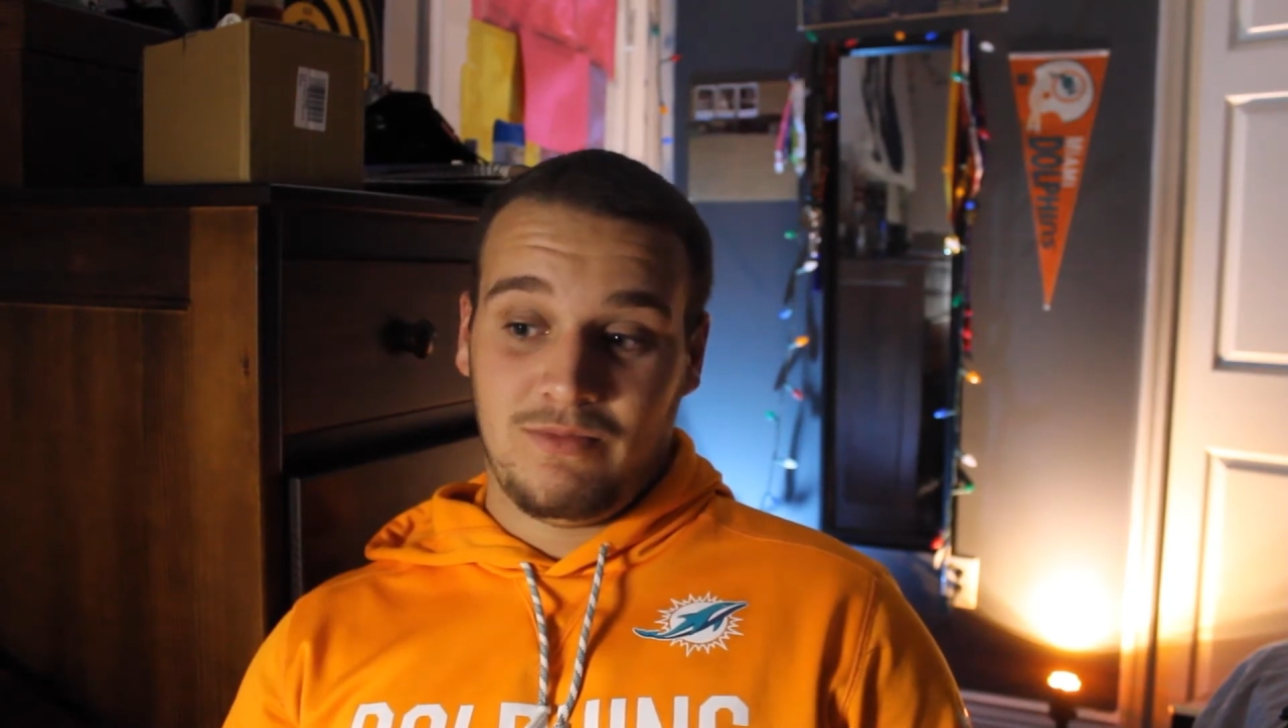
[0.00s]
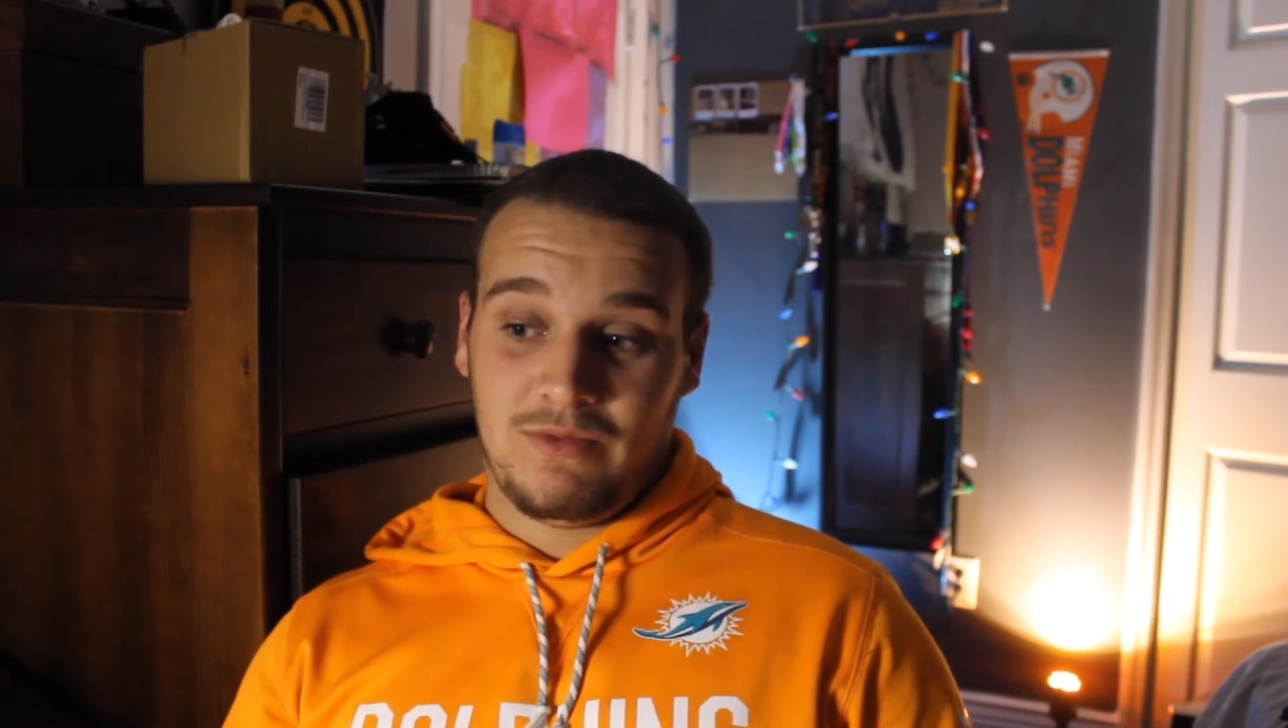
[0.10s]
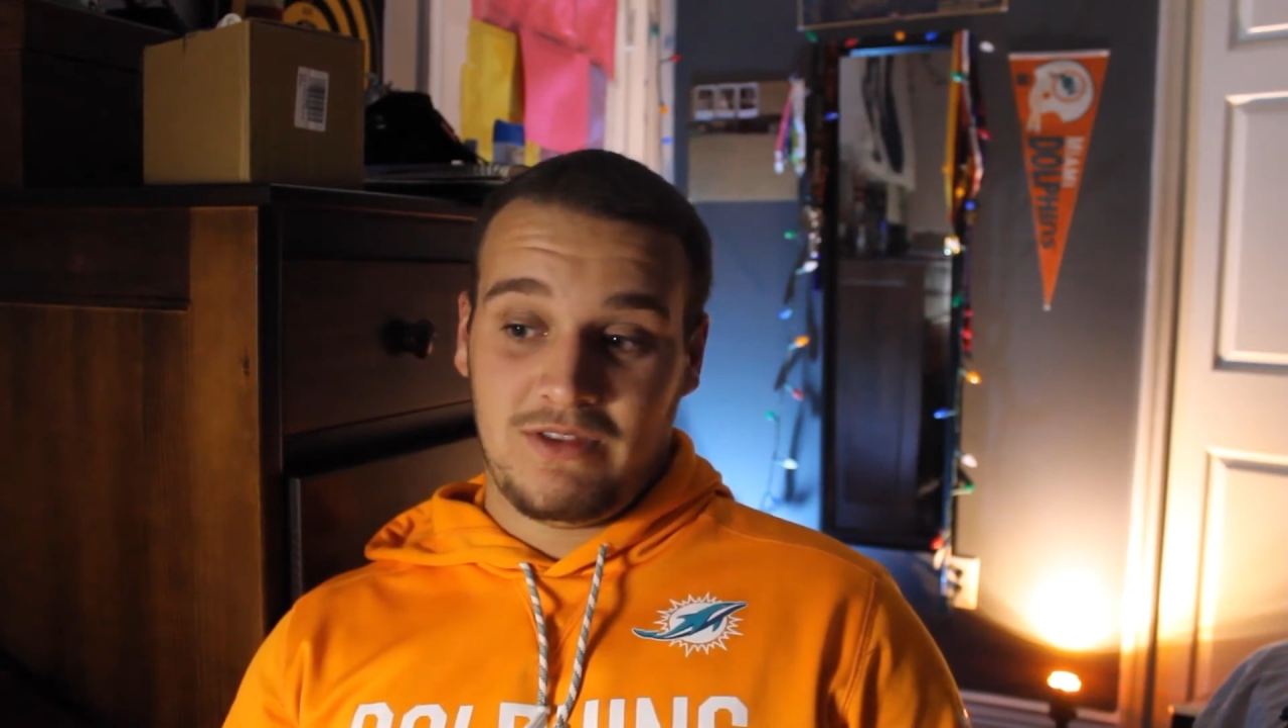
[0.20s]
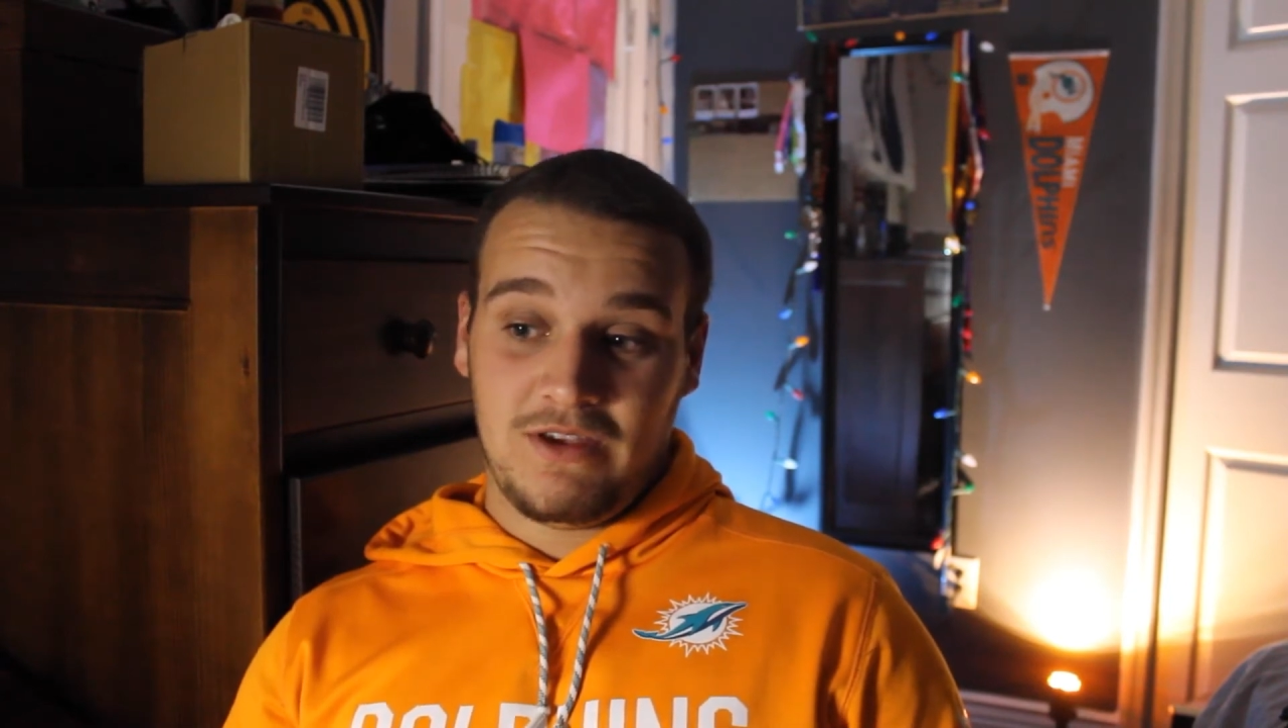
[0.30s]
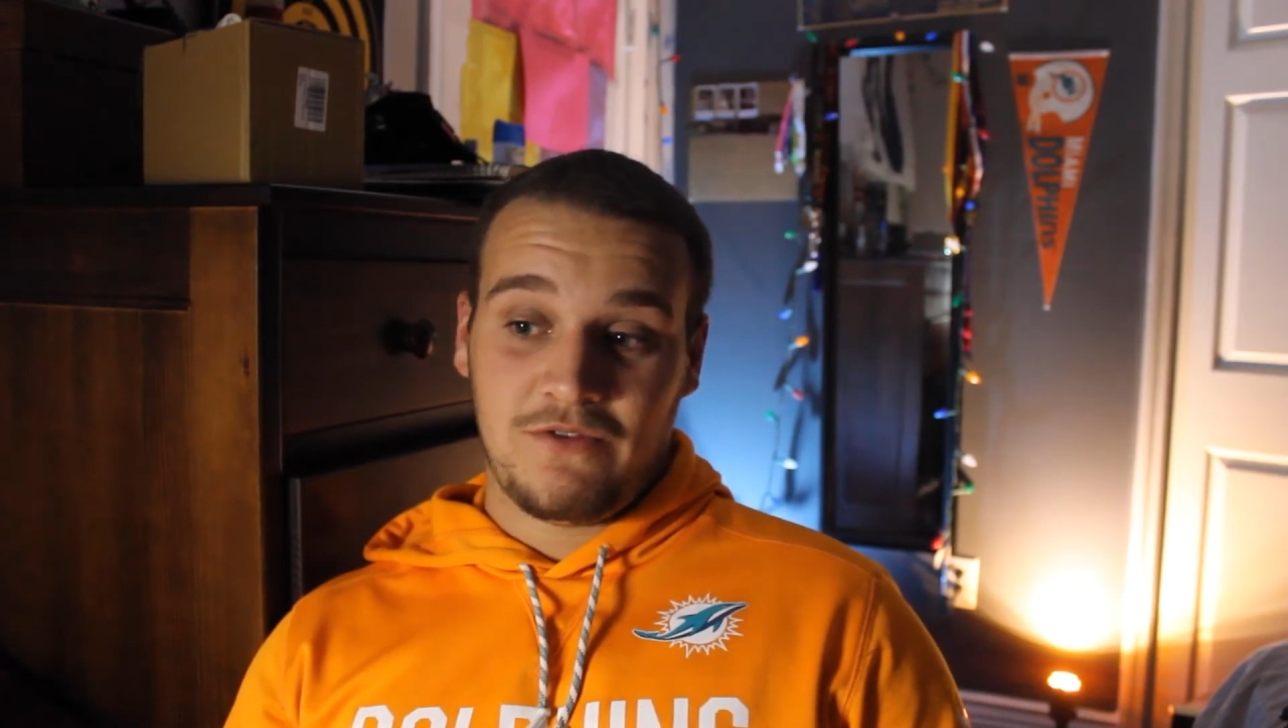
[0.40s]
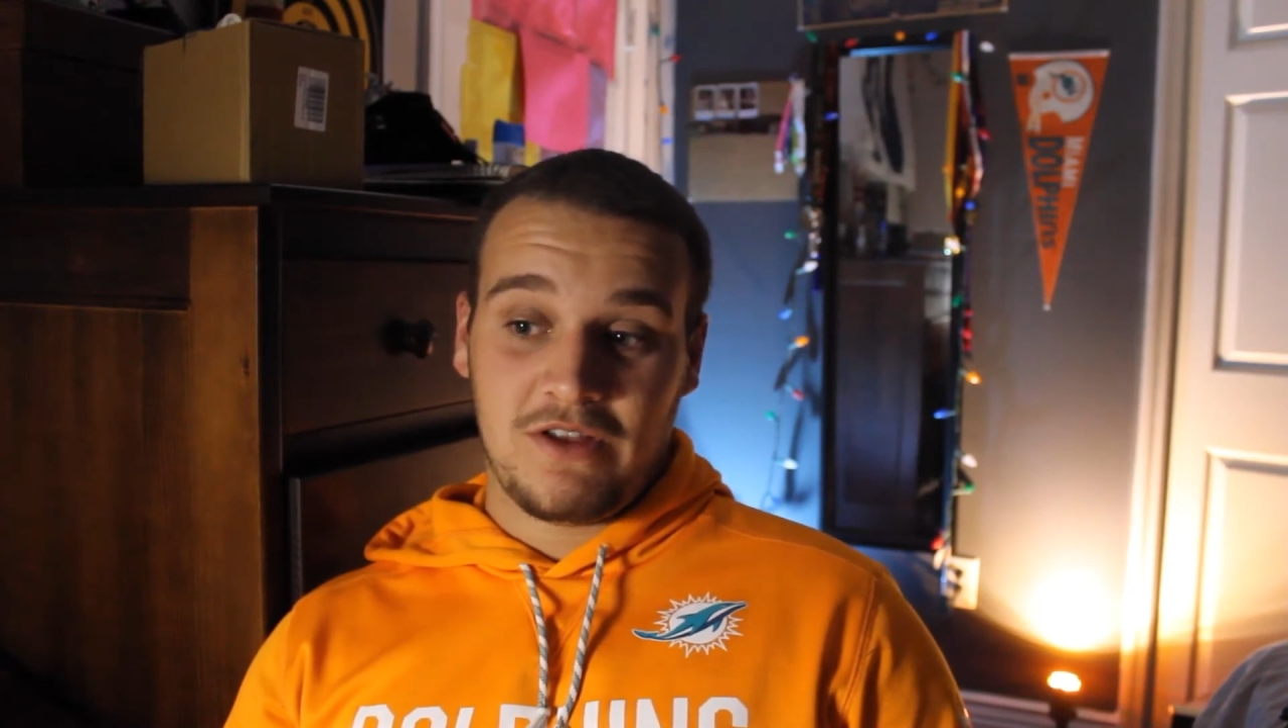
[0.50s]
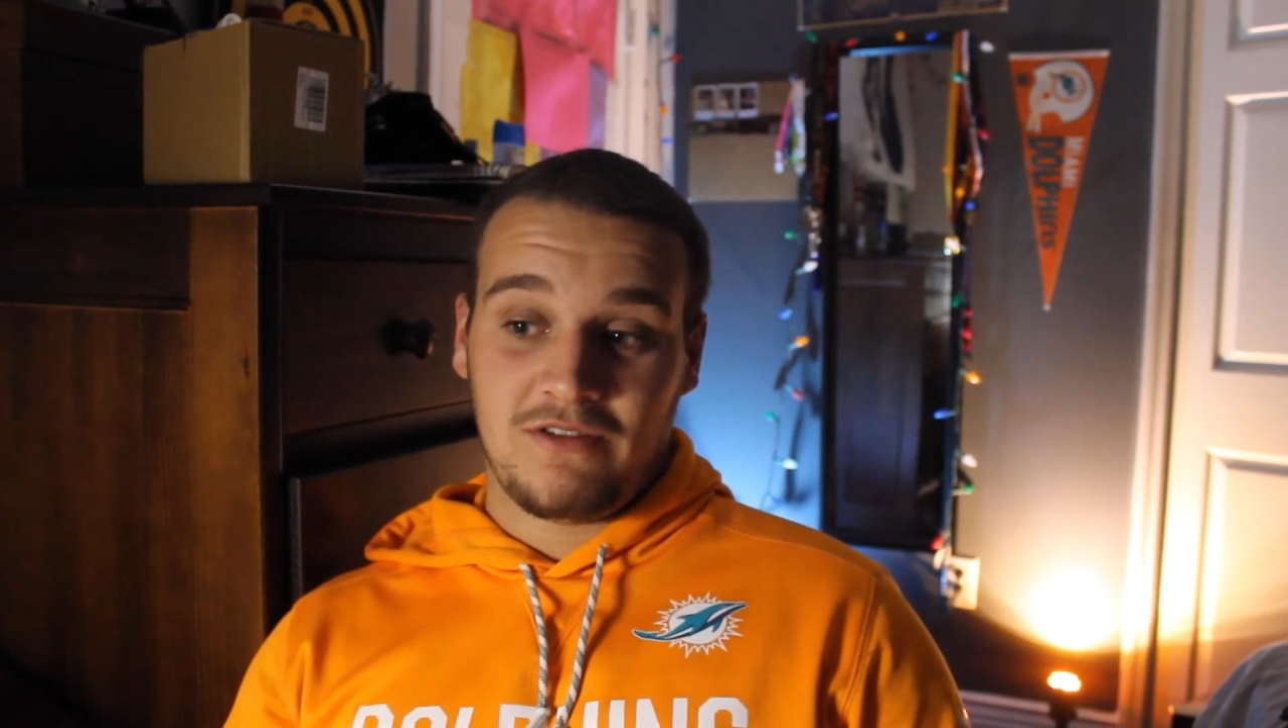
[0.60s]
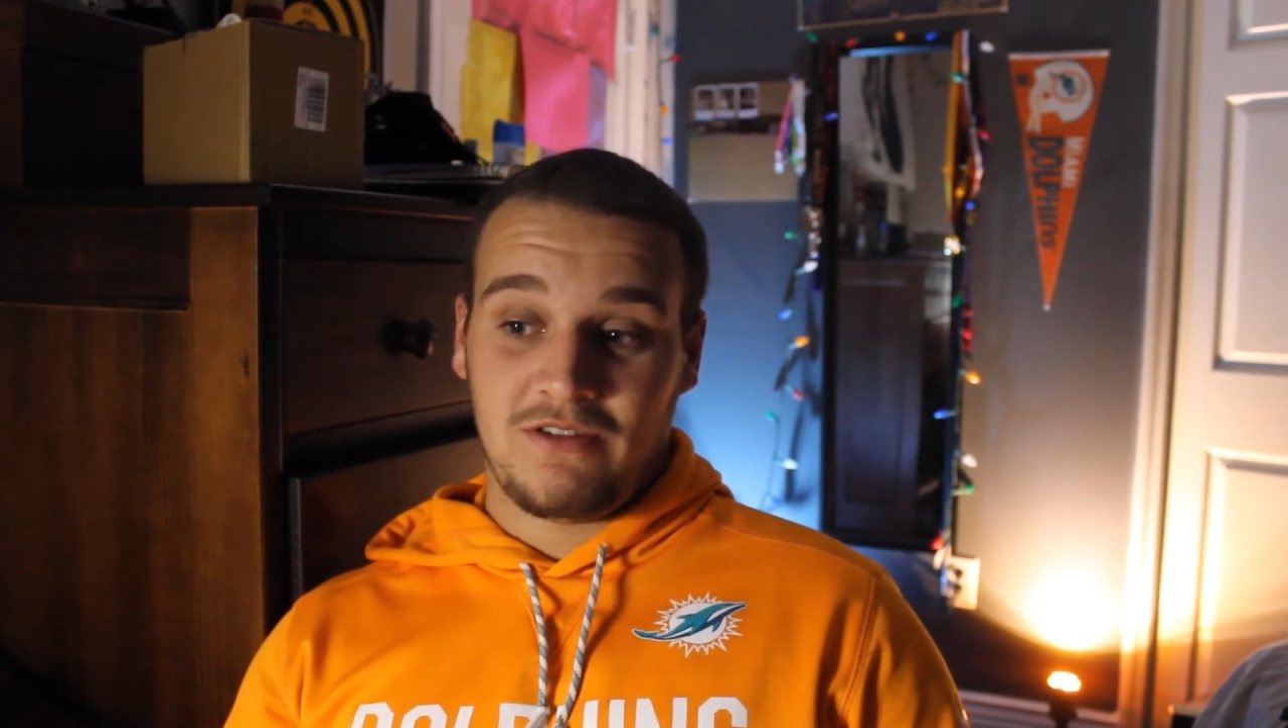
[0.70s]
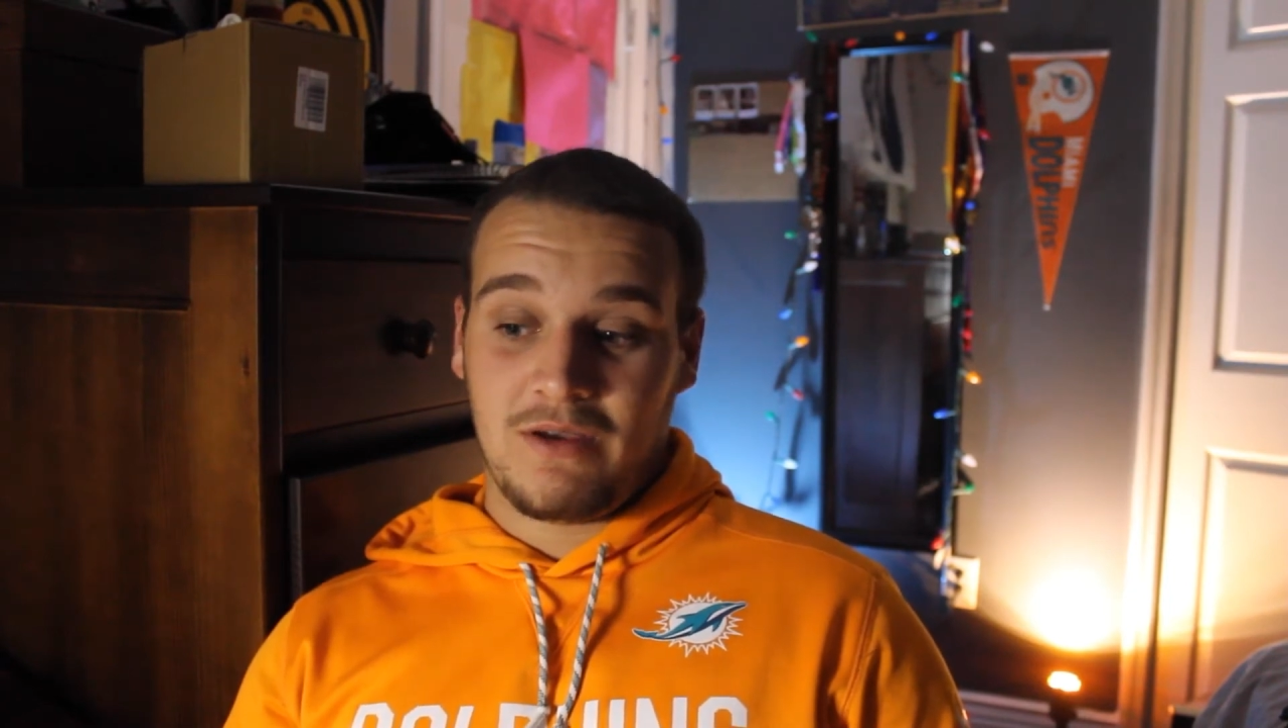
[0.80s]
defense.